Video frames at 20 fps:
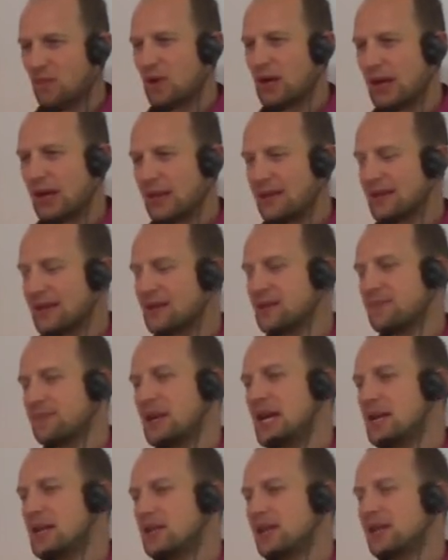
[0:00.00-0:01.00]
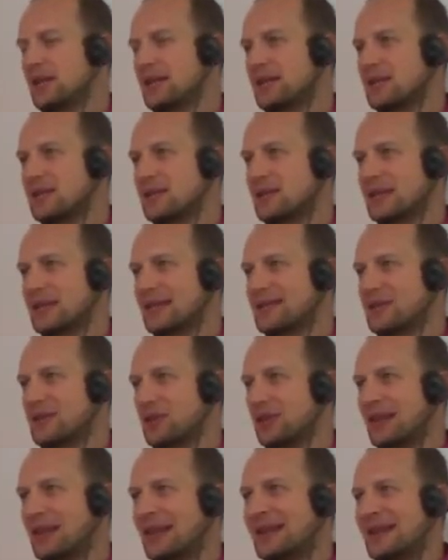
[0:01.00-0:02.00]
Right. That's amazing. That's
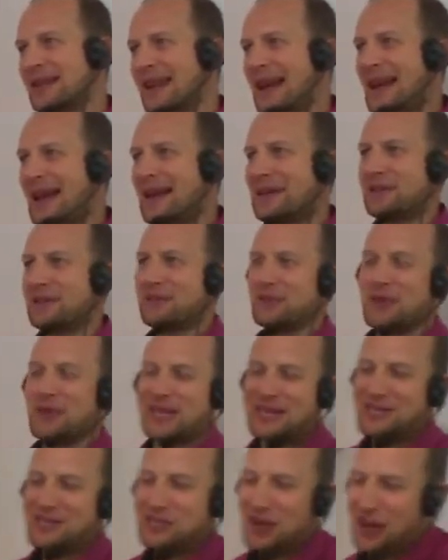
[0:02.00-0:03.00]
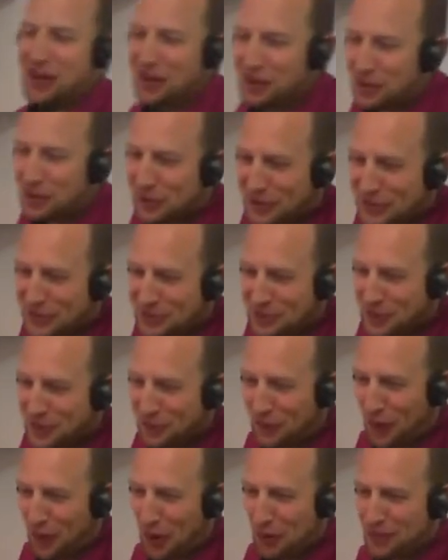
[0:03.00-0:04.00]
so, and we didn't talk about this
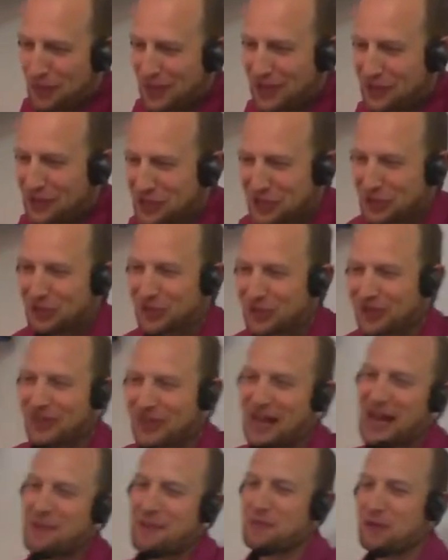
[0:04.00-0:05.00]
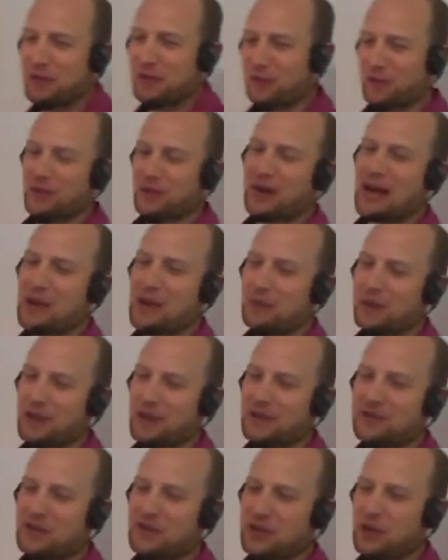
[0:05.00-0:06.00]
before, but you're so in alignment with what I
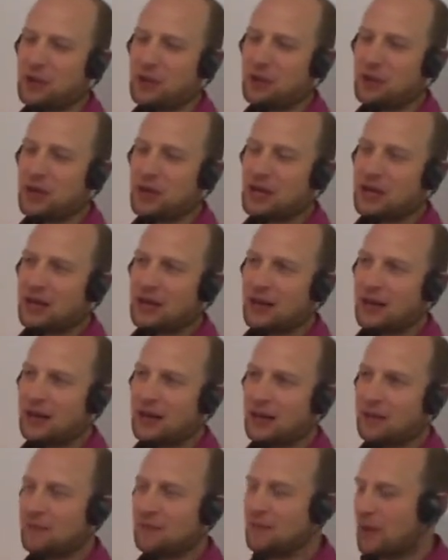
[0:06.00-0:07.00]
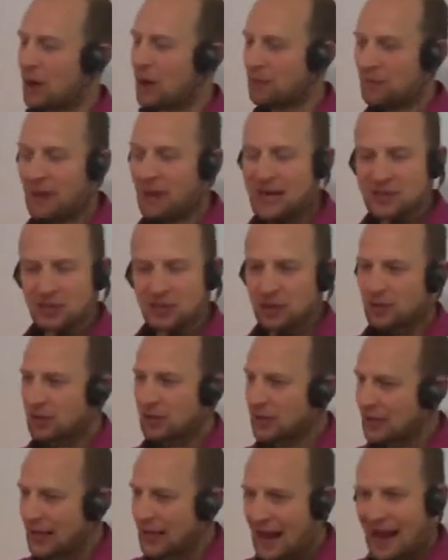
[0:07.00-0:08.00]
believe too. My
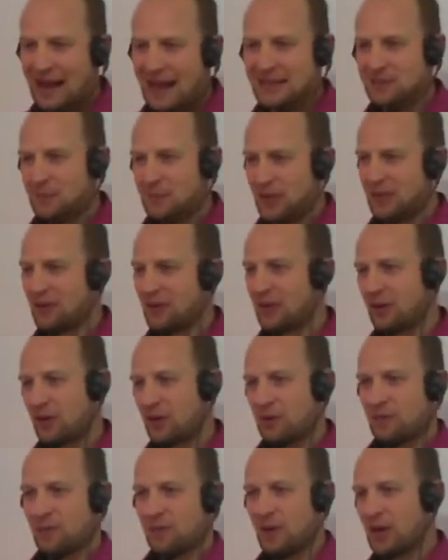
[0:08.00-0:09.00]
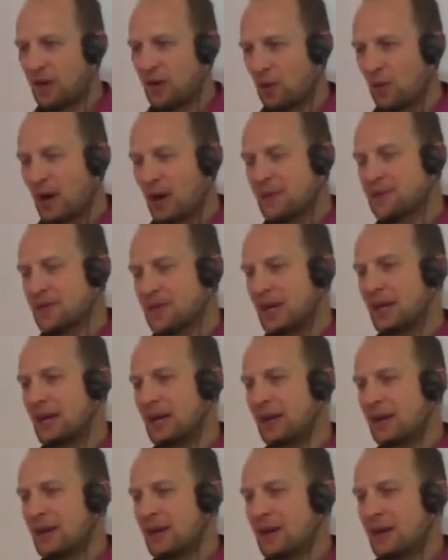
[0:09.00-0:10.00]
slogan, it has been on our
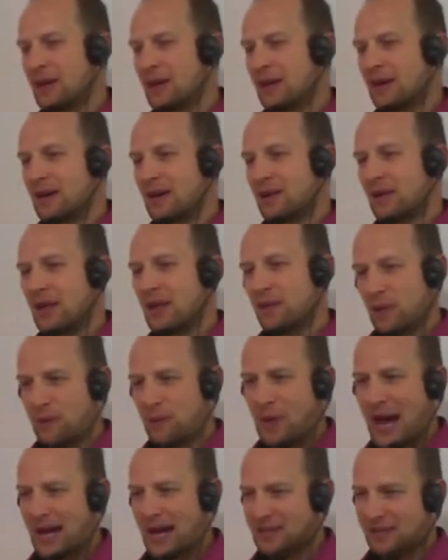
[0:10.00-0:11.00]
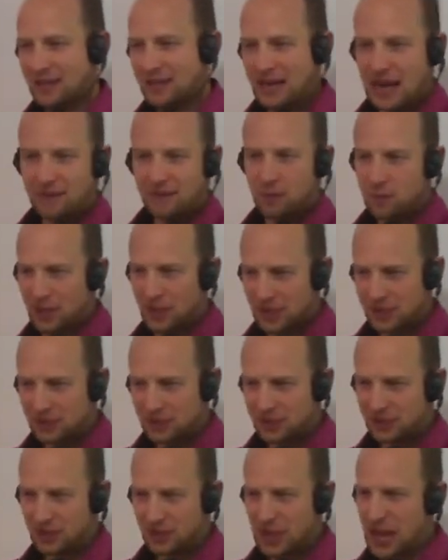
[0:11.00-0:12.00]
website, live with passion and have
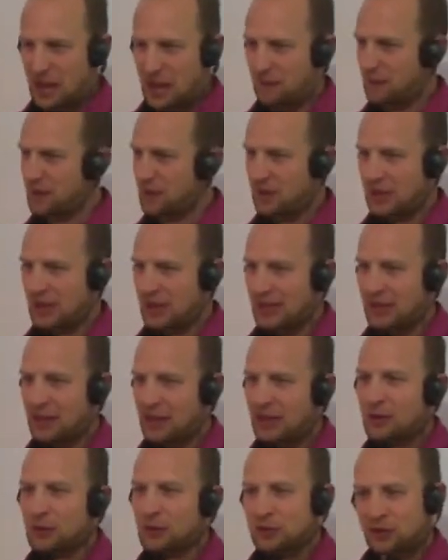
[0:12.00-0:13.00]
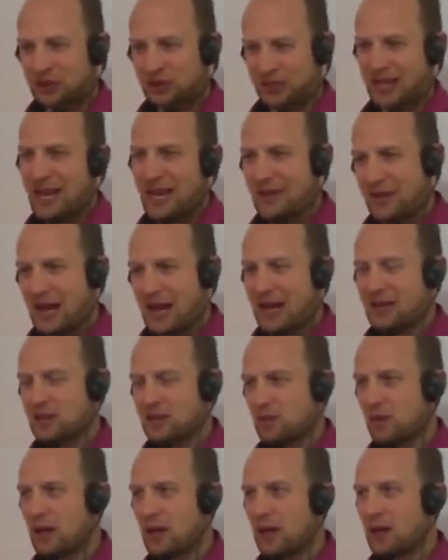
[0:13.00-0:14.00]
abundance in life. It'll stay that
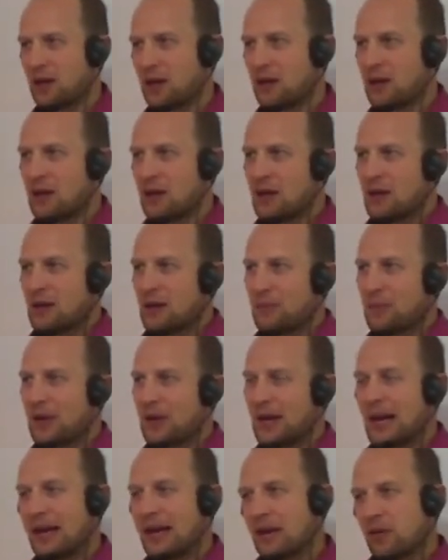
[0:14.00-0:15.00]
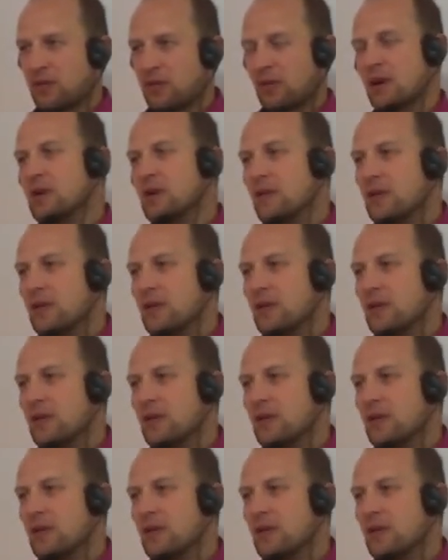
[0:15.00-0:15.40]
as well. But I agree